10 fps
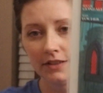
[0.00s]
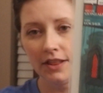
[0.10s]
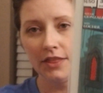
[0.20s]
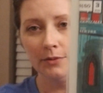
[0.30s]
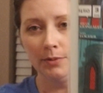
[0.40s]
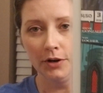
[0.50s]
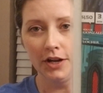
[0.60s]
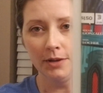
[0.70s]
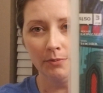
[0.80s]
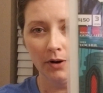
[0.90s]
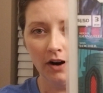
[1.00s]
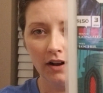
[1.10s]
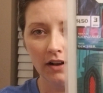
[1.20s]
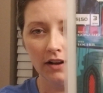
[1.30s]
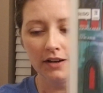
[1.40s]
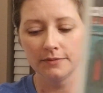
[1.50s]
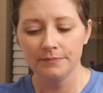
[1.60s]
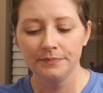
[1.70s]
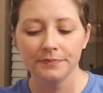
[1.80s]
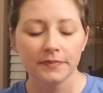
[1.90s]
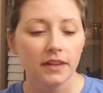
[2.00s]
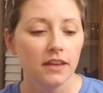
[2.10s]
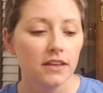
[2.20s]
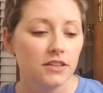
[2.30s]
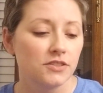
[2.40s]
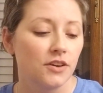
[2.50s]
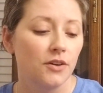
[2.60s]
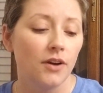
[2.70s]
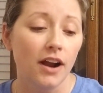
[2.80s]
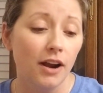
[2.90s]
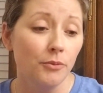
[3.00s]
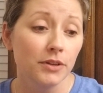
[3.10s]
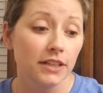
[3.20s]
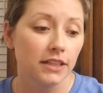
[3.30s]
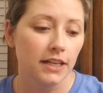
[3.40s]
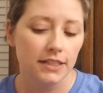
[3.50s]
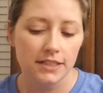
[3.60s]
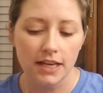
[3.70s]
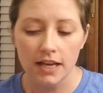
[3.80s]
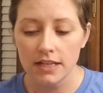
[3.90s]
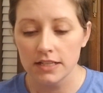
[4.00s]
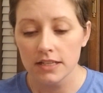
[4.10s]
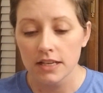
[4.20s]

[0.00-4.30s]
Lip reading: The Burning Bride. So I really liked that.